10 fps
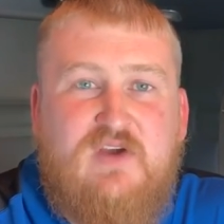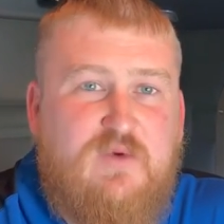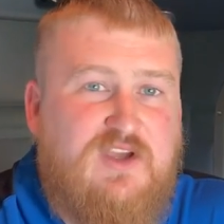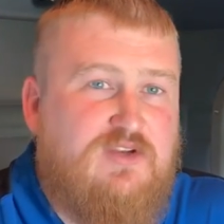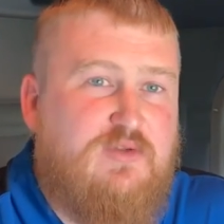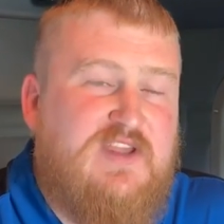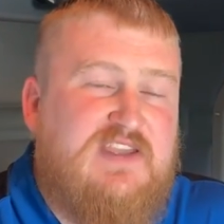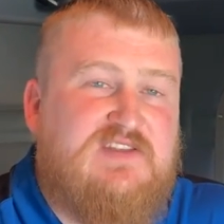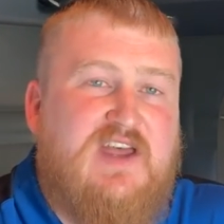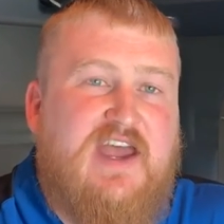We can do
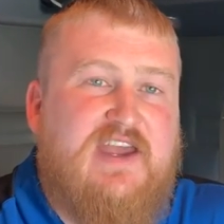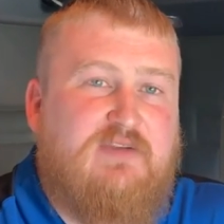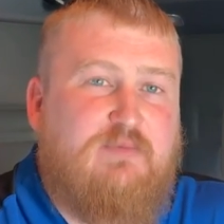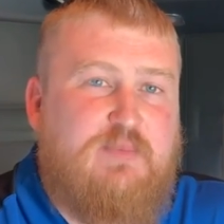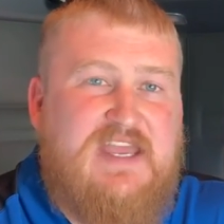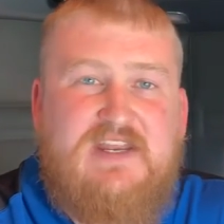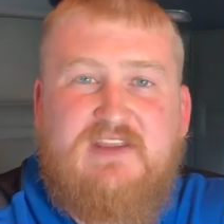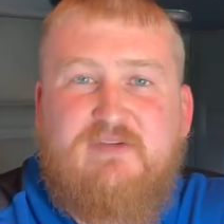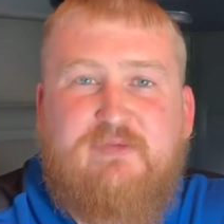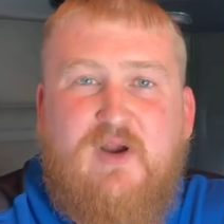things like painting
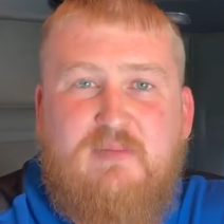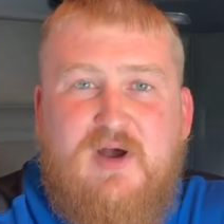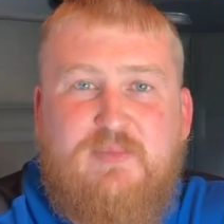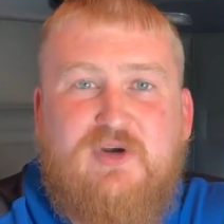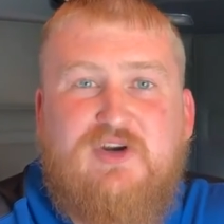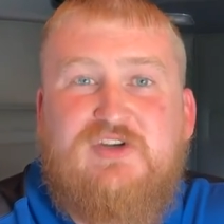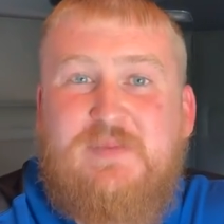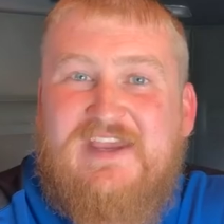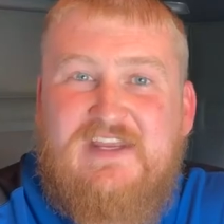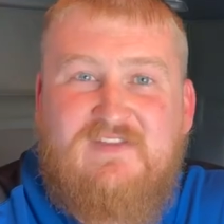the front bumpers,
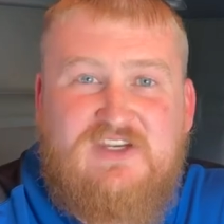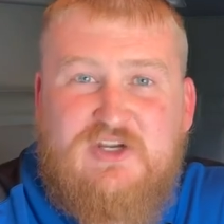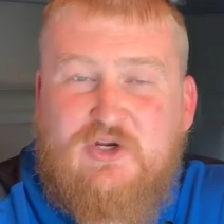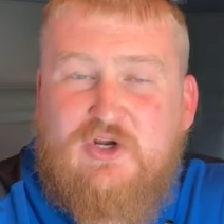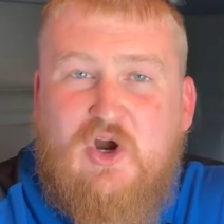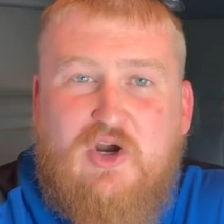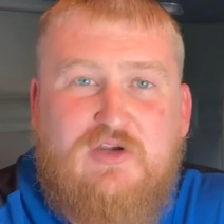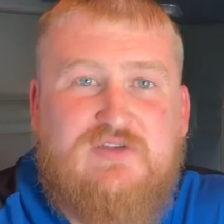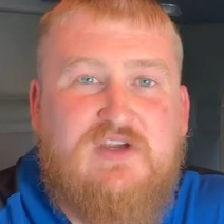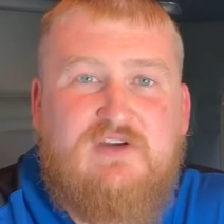painting the deer
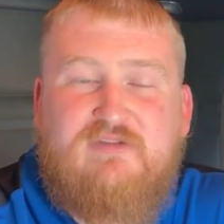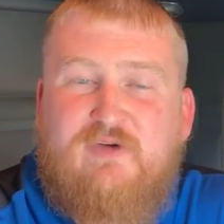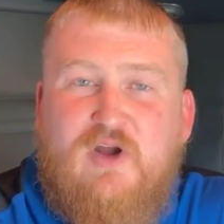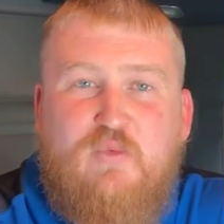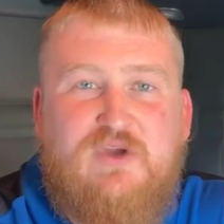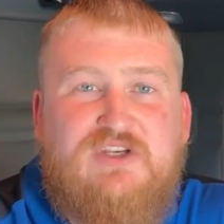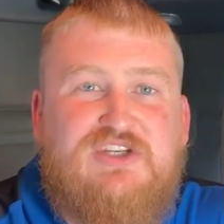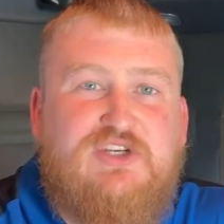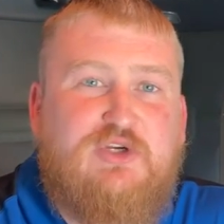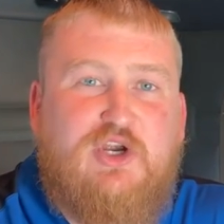guards, front
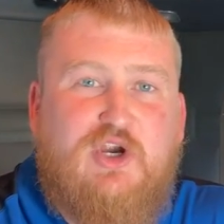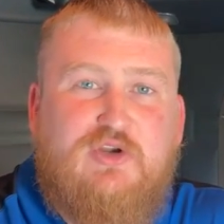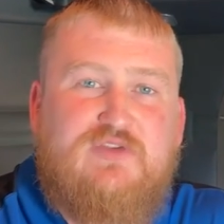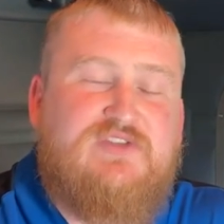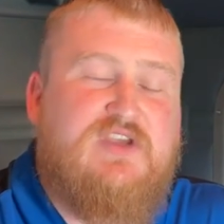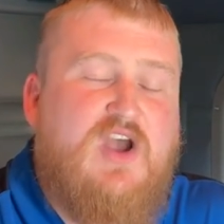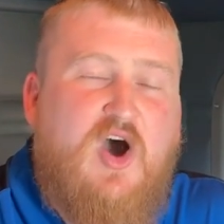windshield curtains.